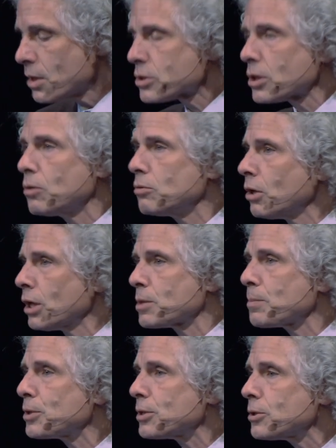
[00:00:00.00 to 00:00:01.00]
So not
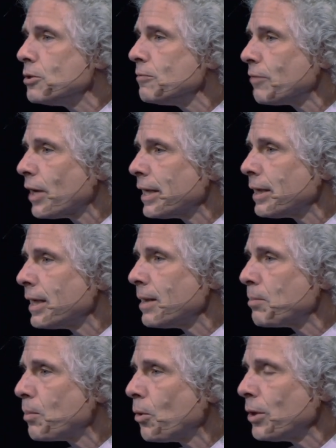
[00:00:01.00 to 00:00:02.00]
to put too fine a
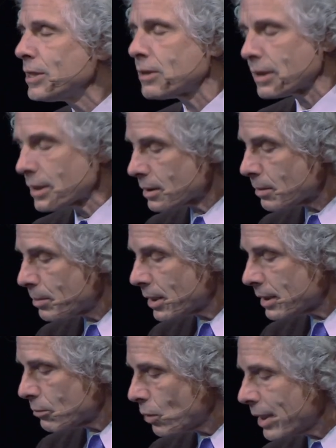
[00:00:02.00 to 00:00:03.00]
point on it,
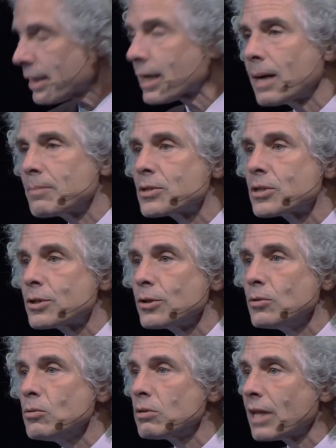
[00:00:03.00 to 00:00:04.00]
but when it comes
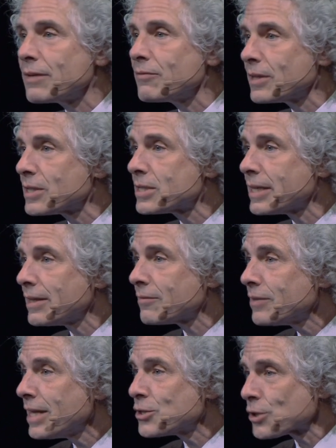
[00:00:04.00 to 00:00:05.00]
to life in a state
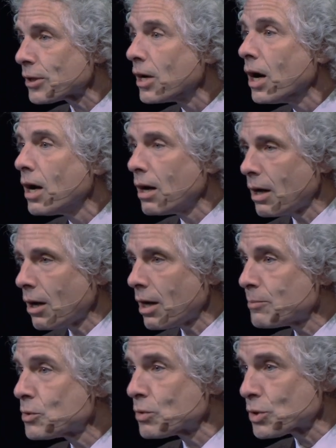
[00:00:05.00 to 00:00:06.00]
of nature,
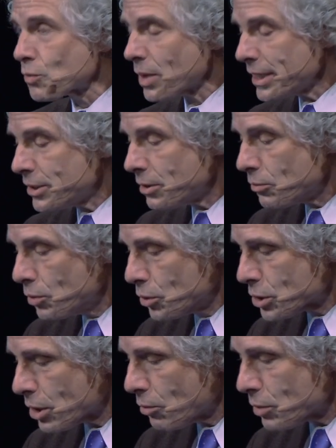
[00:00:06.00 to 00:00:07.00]
Hobbes was right,
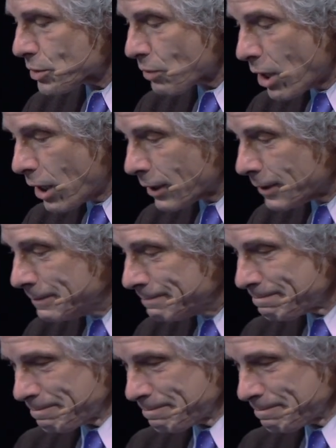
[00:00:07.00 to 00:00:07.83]
Rousseau was wrong.